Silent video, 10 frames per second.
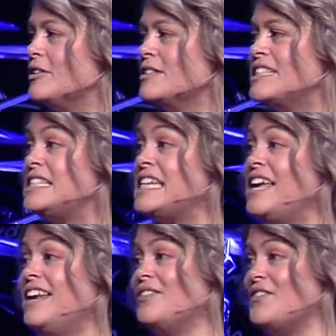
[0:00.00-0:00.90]

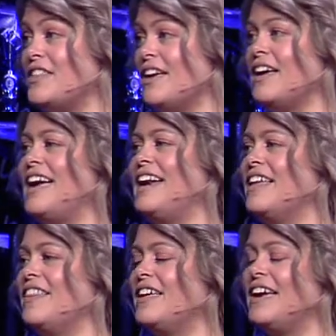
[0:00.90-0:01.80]
sin of the
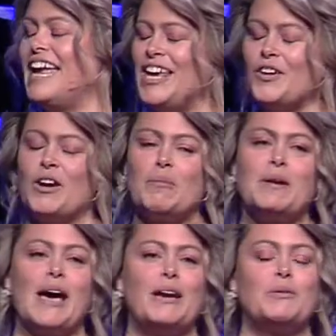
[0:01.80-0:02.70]
Enneagram
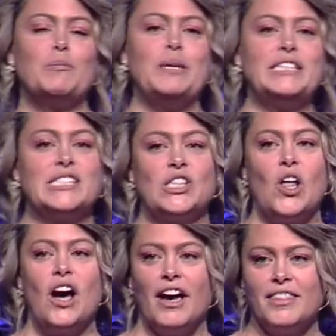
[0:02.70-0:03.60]
9 would be
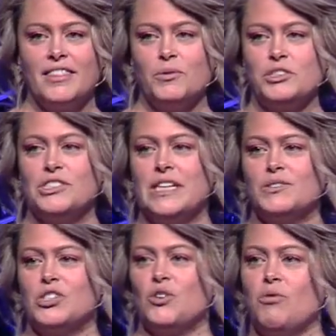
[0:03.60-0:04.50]
sloth, which
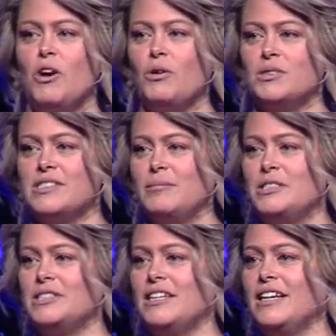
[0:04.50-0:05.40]
sounds gross. I'm
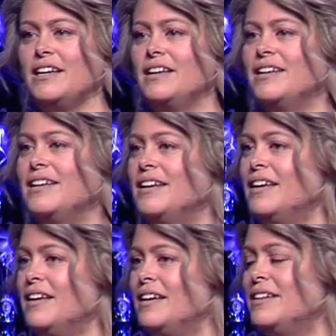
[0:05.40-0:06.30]
just going to
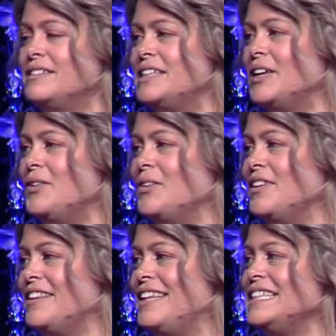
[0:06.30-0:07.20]
tell you all
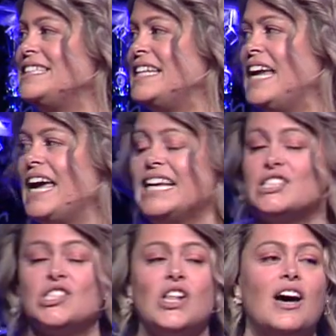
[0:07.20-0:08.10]
the things today.
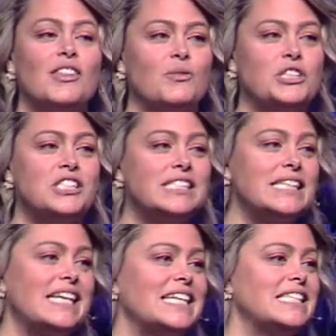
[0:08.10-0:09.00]
It's sloth, which
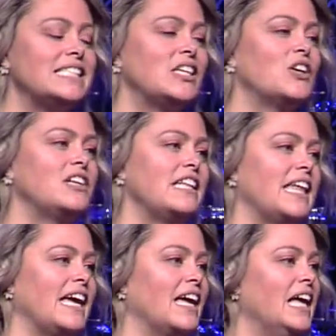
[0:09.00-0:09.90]
isn't necessarily
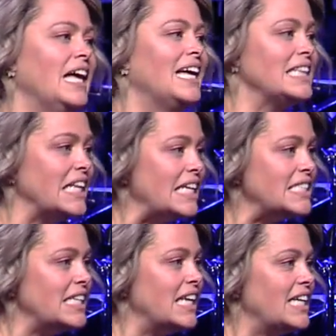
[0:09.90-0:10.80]
like
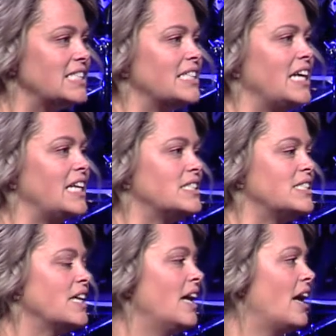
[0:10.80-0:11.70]
laziness.
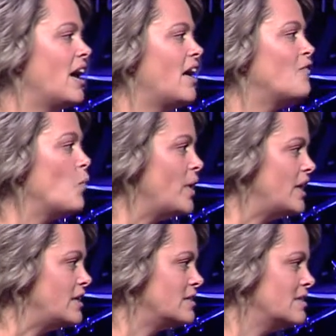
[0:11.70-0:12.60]
It's
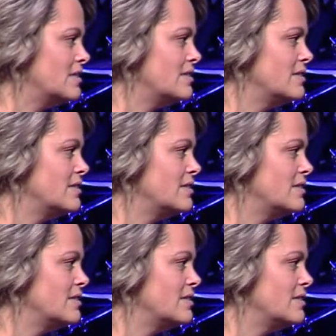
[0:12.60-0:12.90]
avoidance.